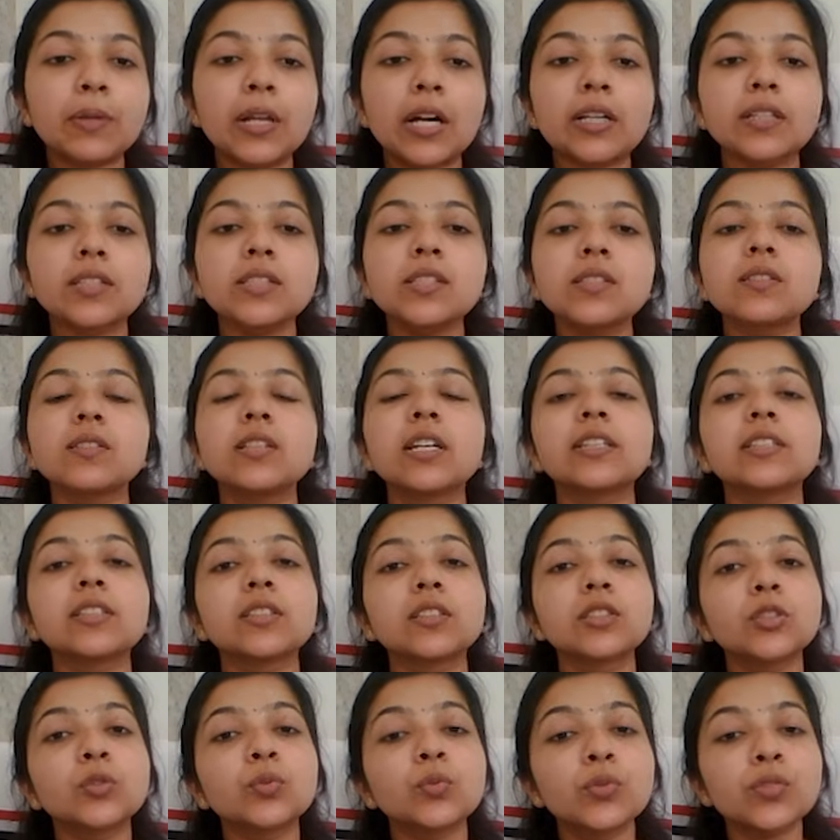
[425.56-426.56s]
plants
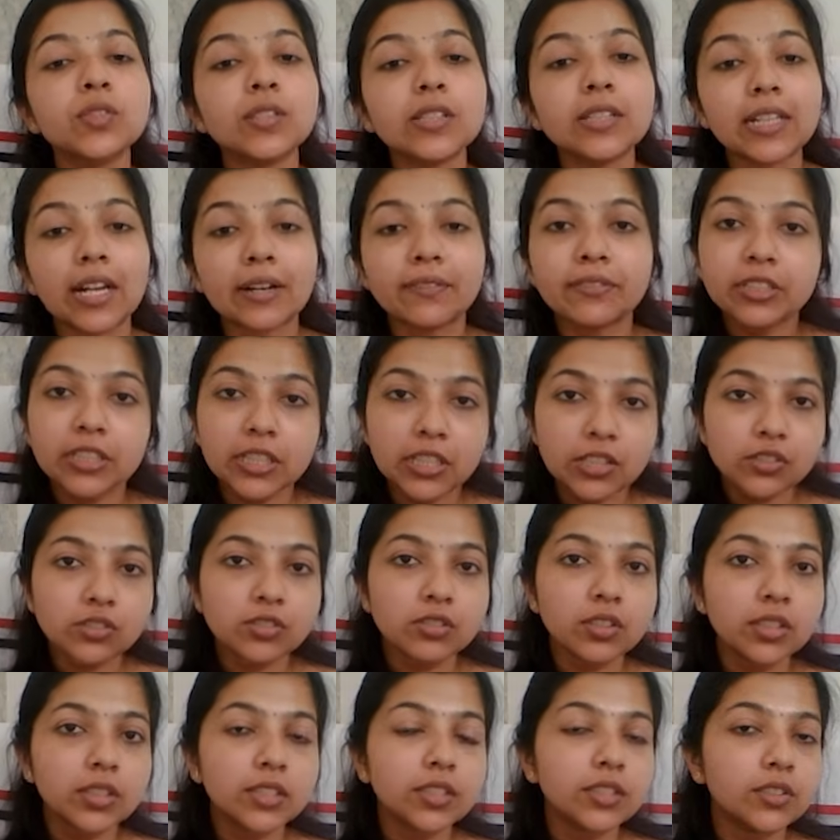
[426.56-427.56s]
that use
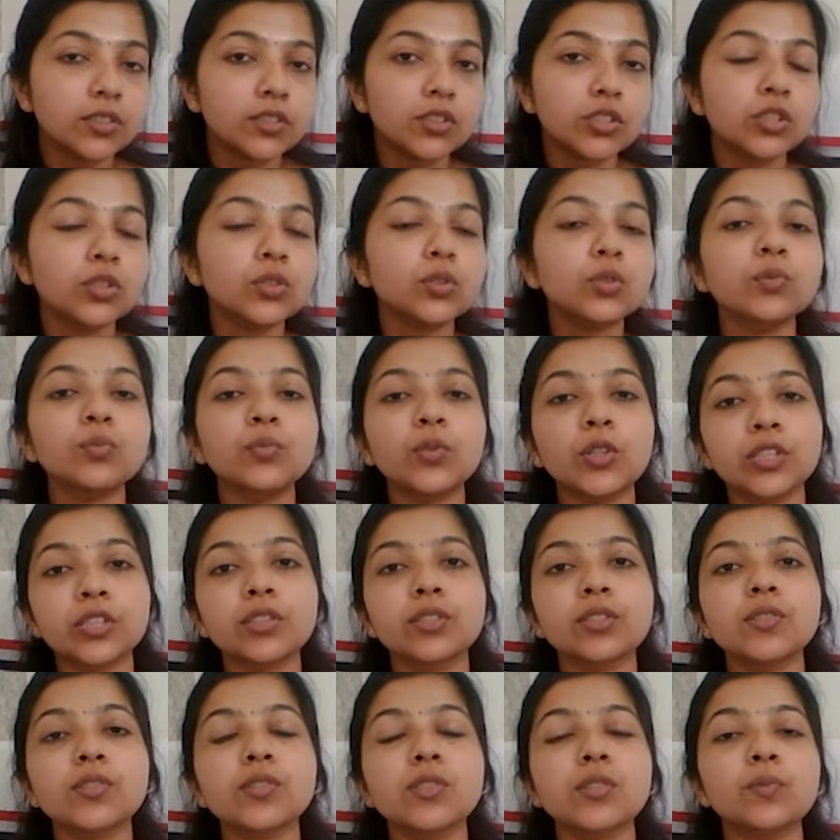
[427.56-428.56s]
gravitational energy through
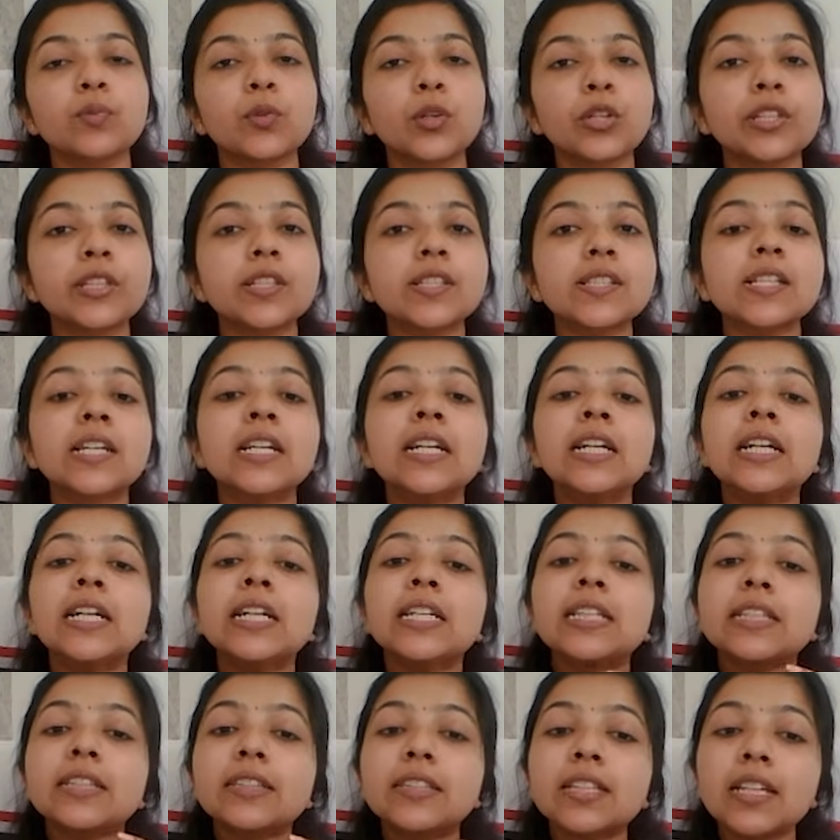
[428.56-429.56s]
water reservoirs,
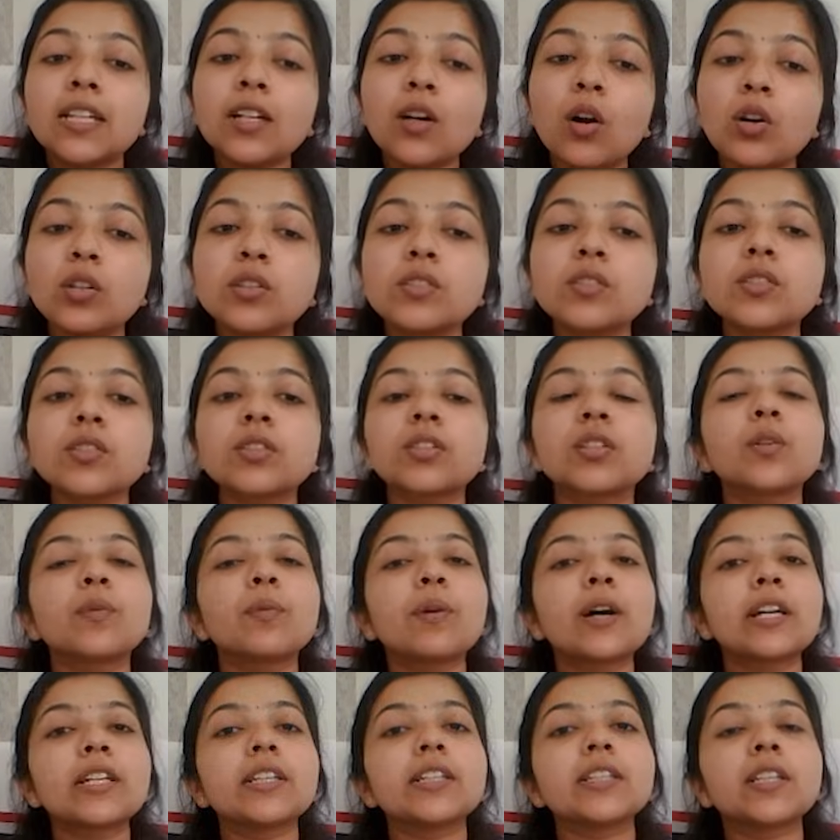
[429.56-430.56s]
they also
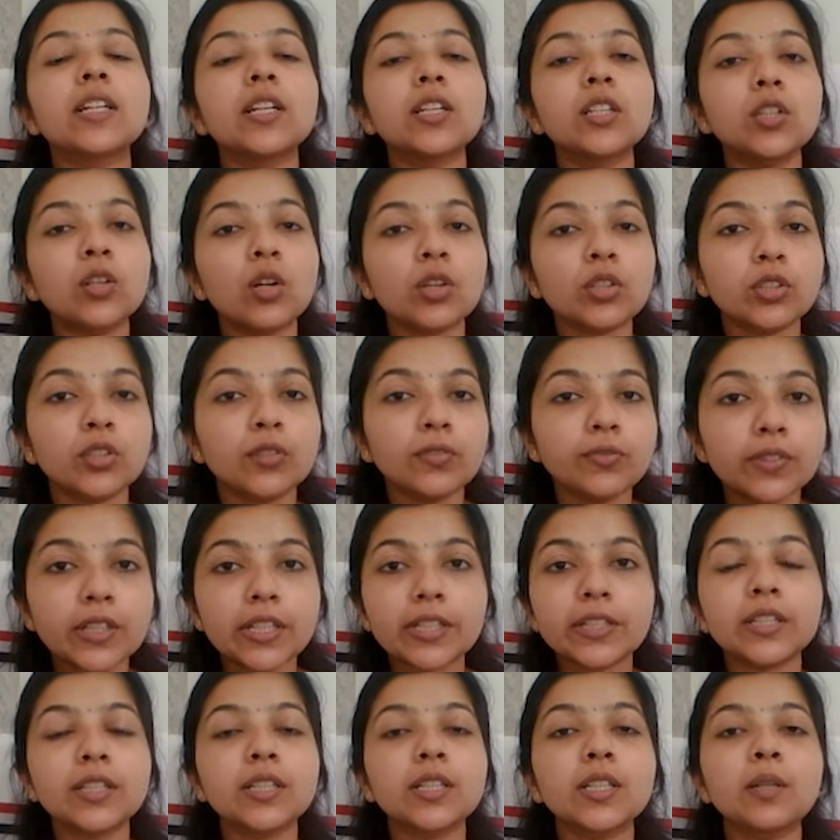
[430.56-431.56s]
require a lot of
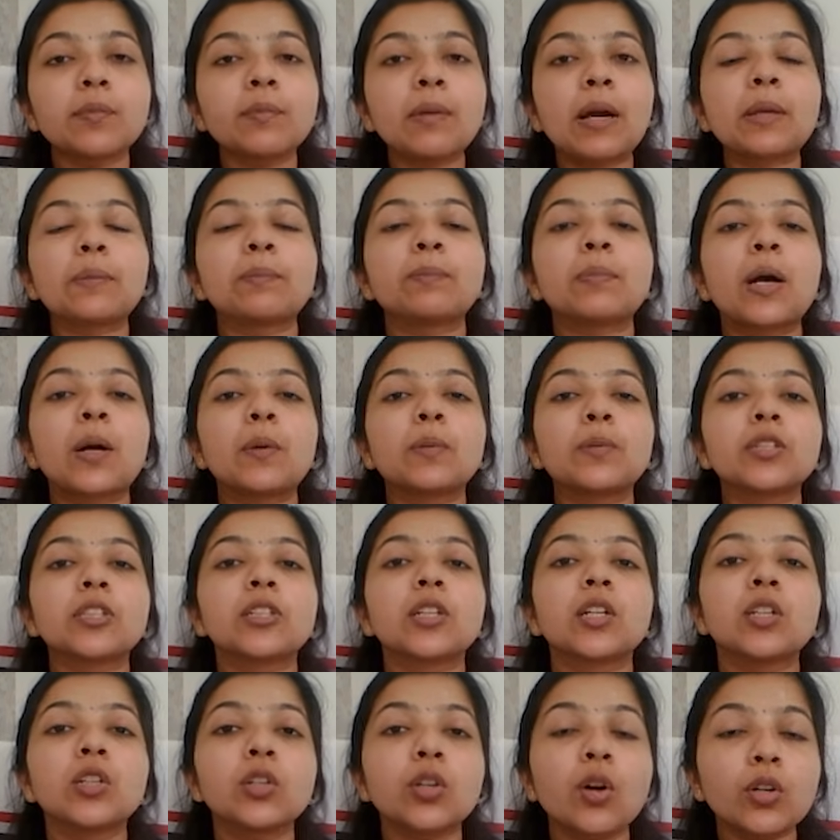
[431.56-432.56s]
technical manpower,
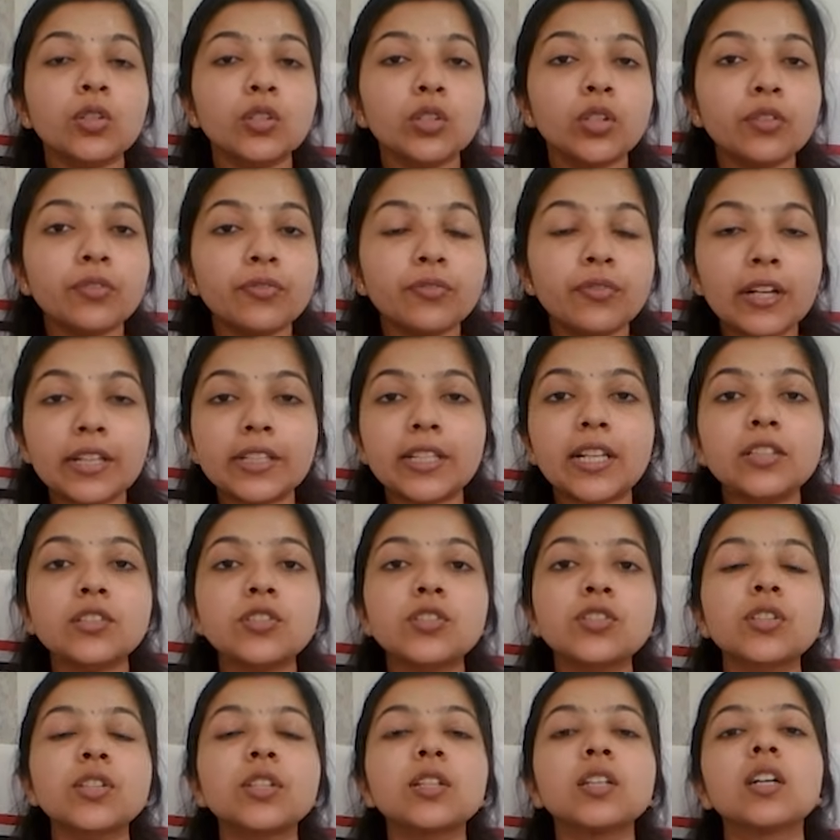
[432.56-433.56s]
a lot of
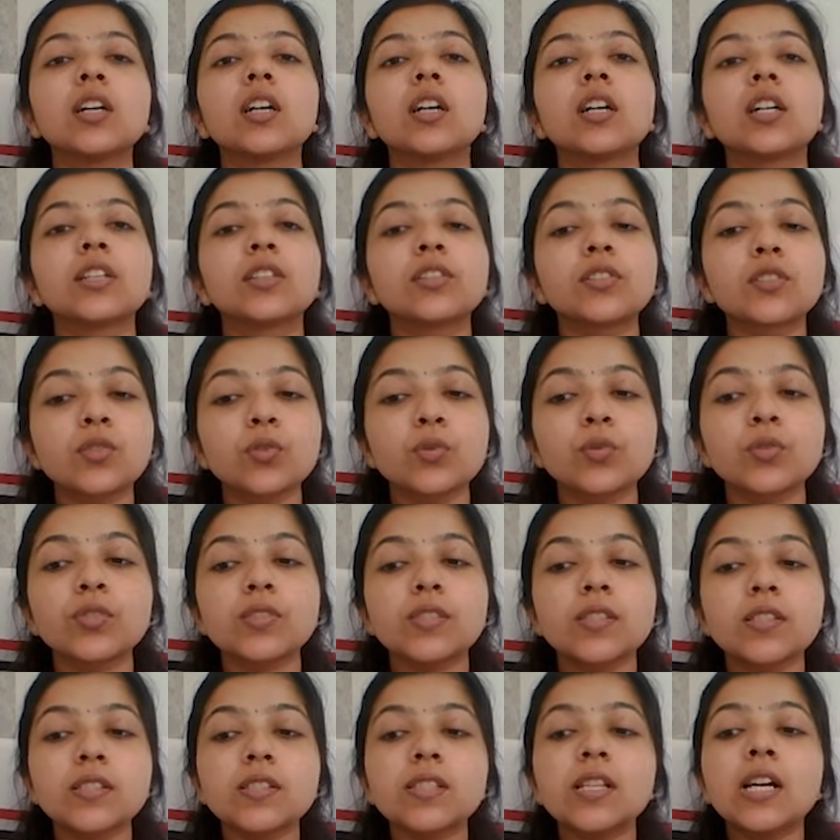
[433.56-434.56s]
financial
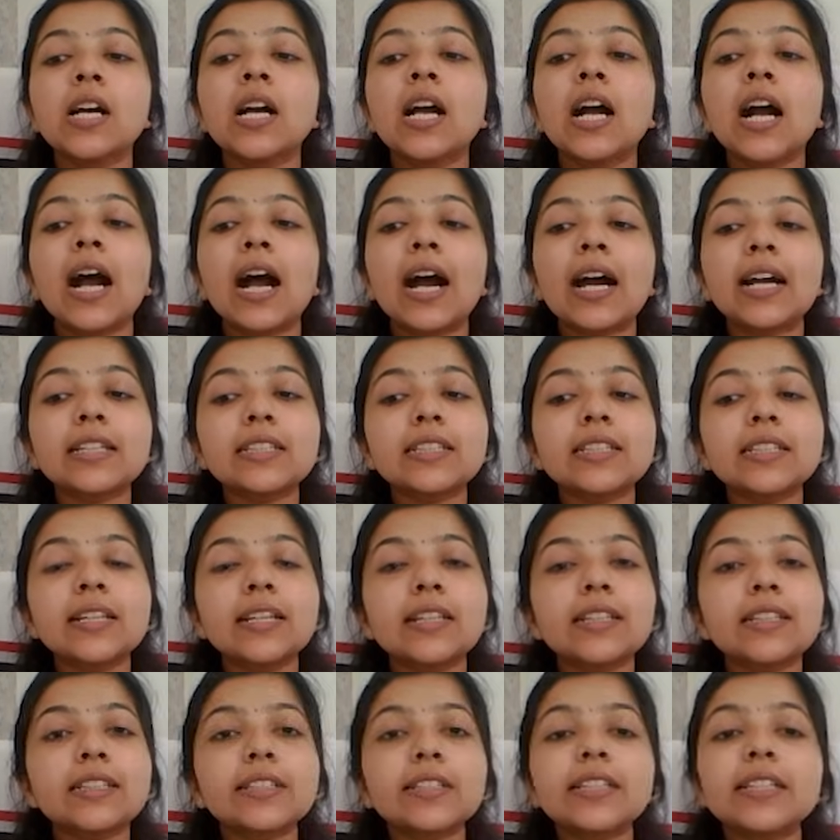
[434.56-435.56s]
resources, and
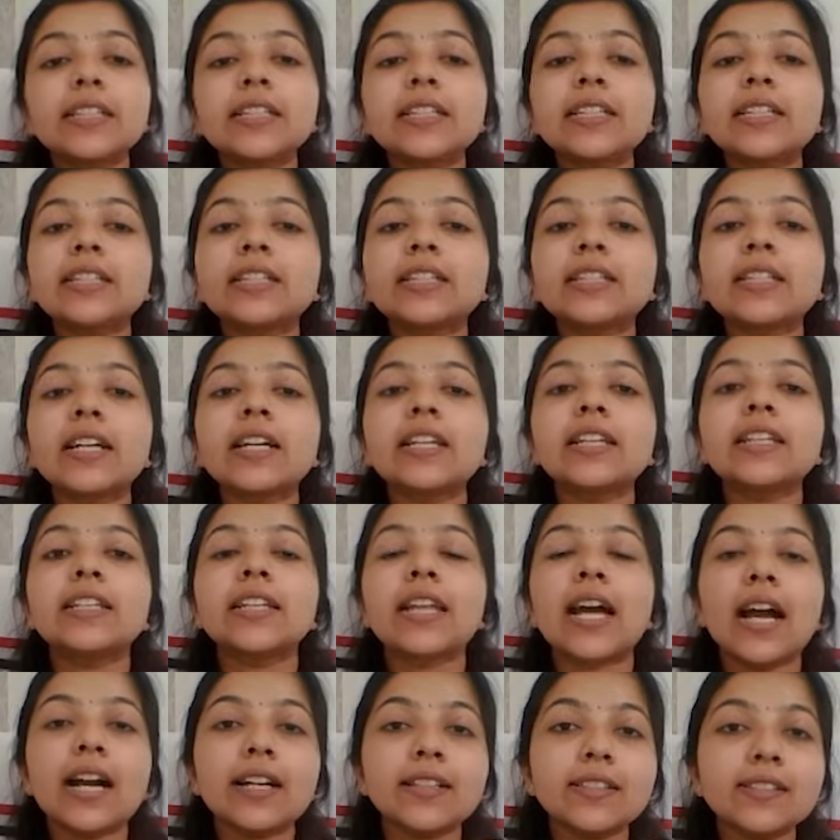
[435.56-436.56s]
currently India
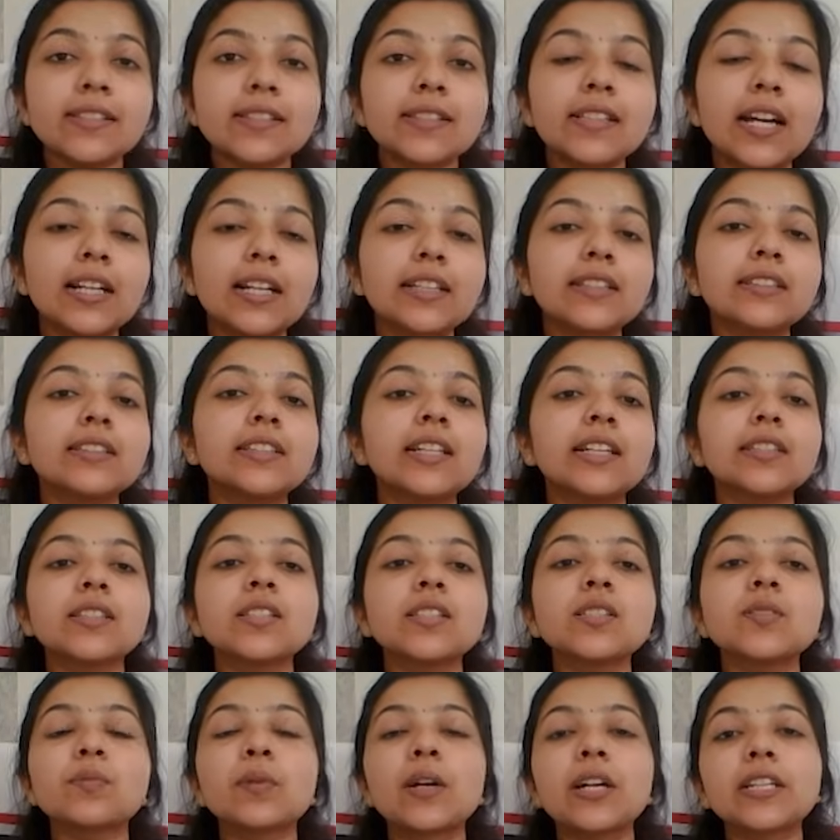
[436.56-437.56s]
lacks that.
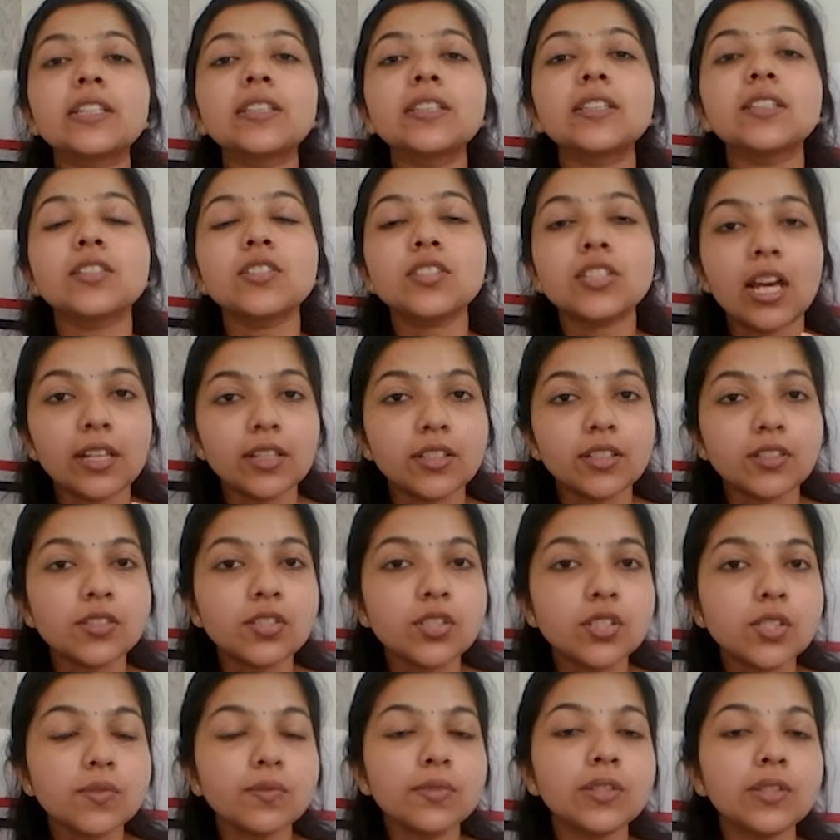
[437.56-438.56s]
That is why the
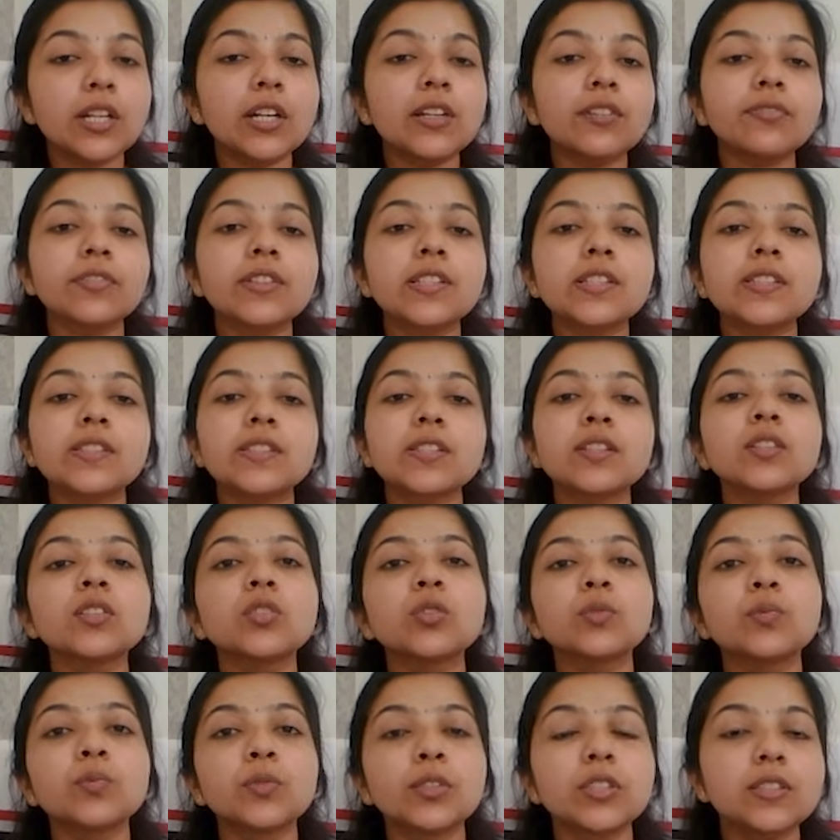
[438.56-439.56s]
challenges we are
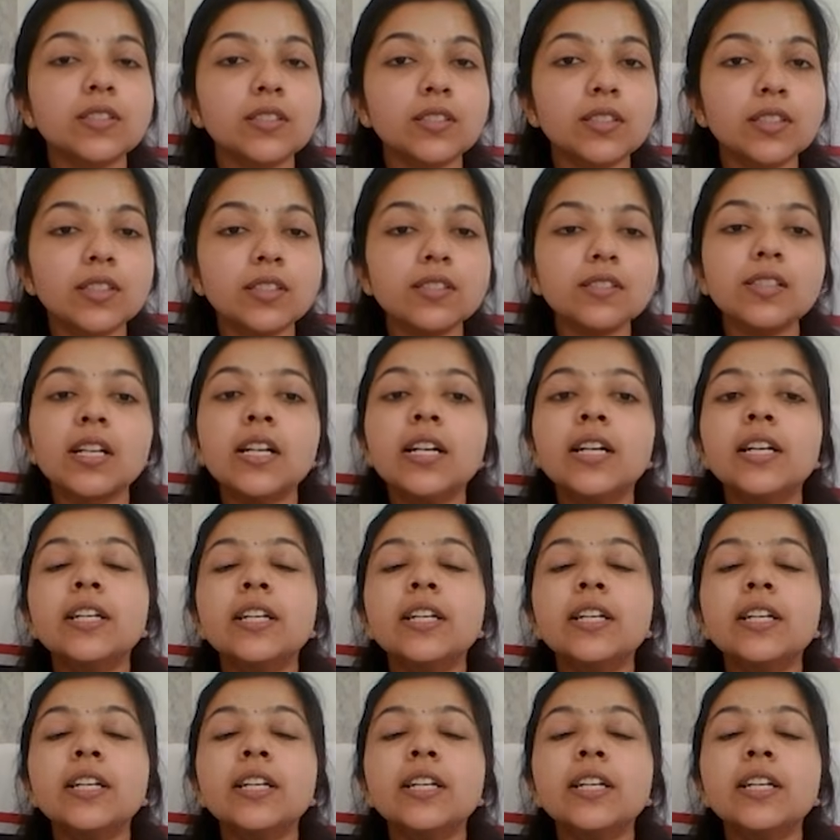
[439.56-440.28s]
facing towards this